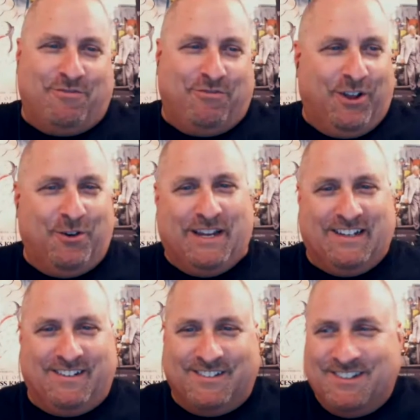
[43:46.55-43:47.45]

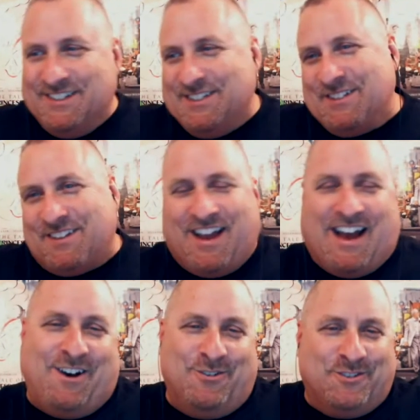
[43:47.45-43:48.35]
flowing
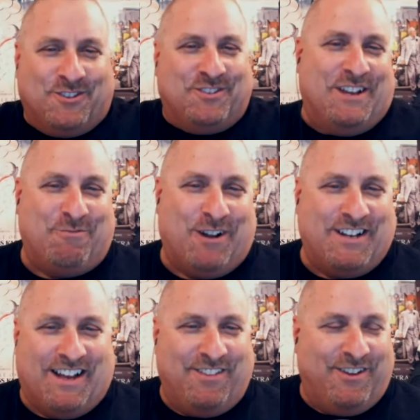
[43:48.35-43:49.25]
gowns as they
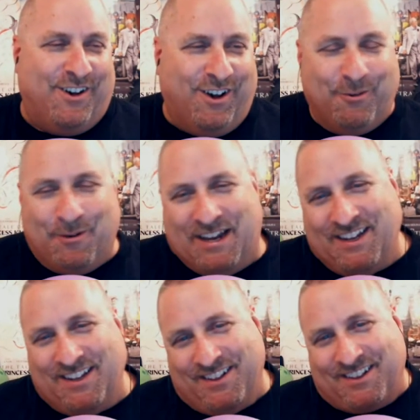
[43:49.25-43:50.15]
run down the hallway,
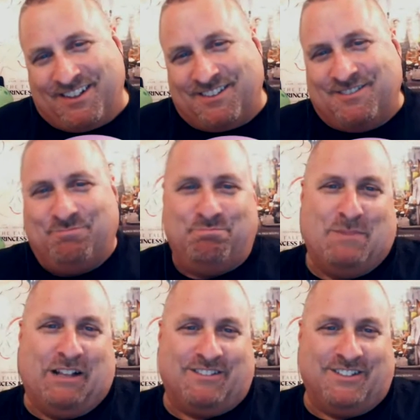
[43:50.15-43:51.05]
and the
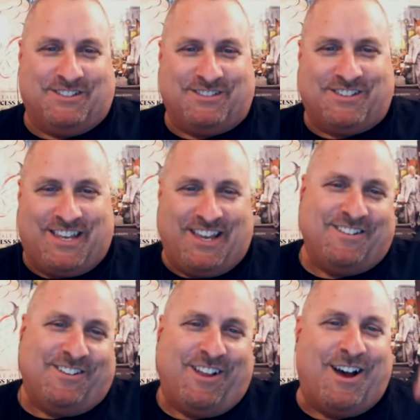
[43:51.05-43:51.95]
melted
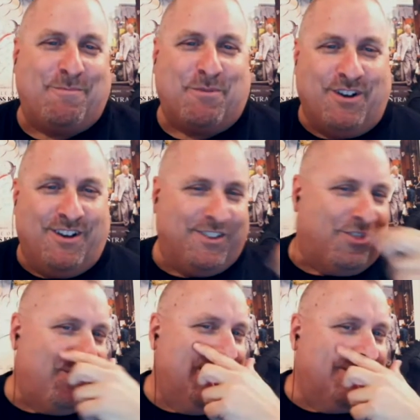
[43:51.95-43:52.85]

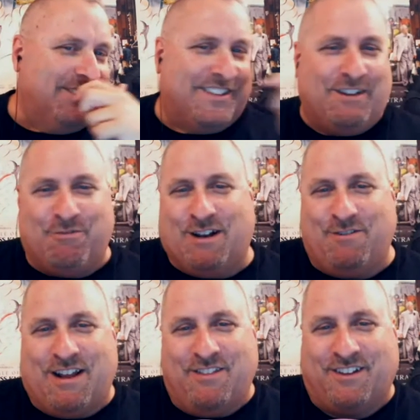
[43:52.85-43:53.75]
candelabra things that they ran
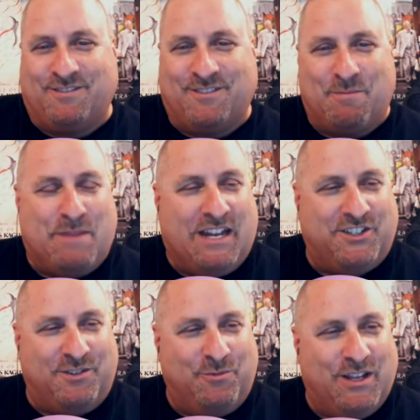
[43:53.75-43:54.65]
around the
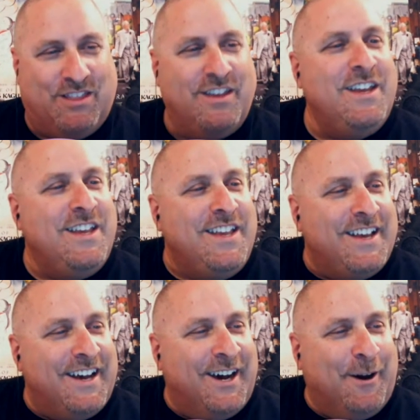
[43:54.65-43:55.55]
mansion with.
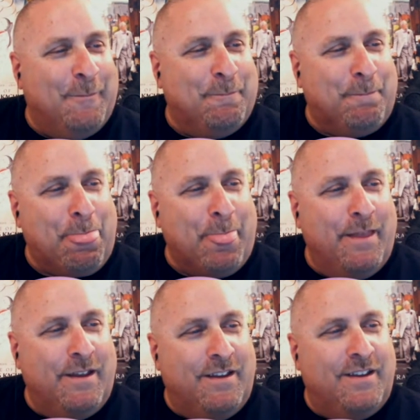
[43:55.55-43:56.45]

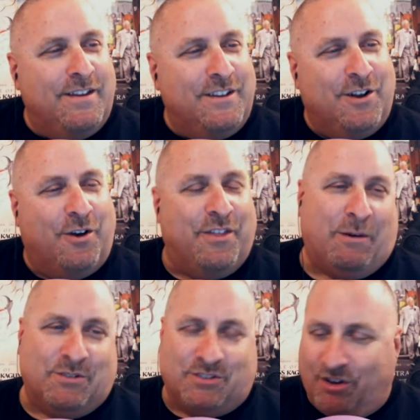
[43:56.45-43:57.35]

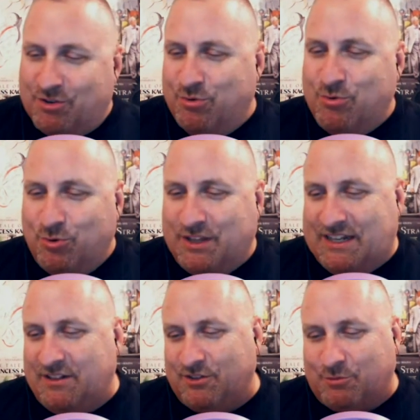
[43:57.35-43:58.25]
That was all cool
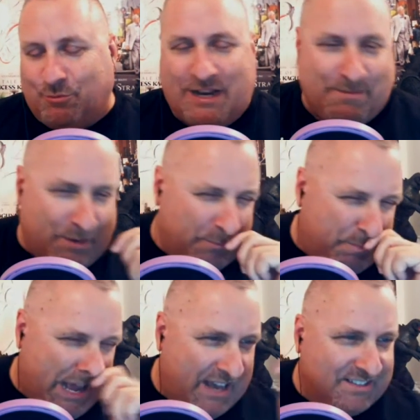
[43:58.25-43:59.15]
and it looked great, but
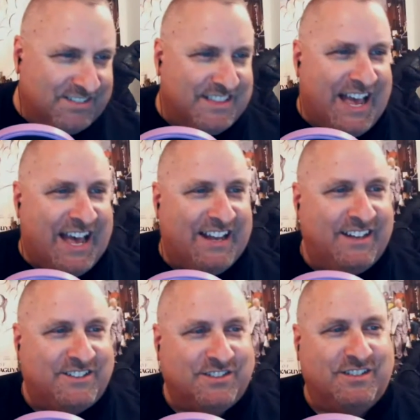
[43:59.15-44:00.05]
past that,
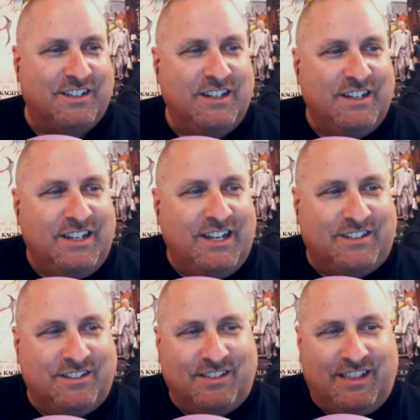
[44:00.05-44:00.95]
it
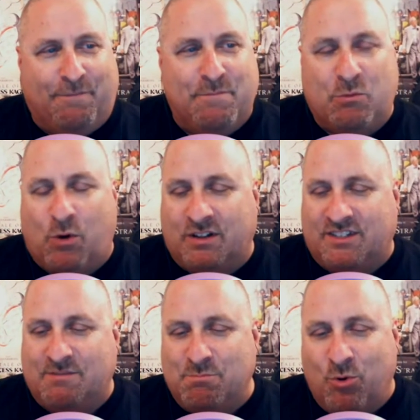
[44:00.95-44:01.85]
just left me
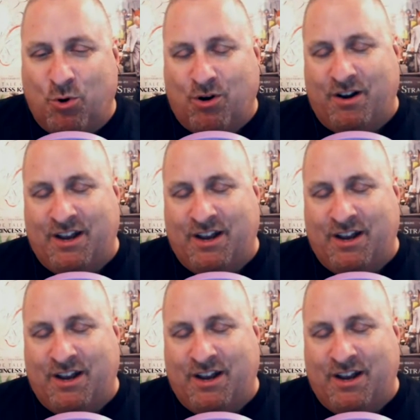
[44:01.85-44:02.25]
wanting more,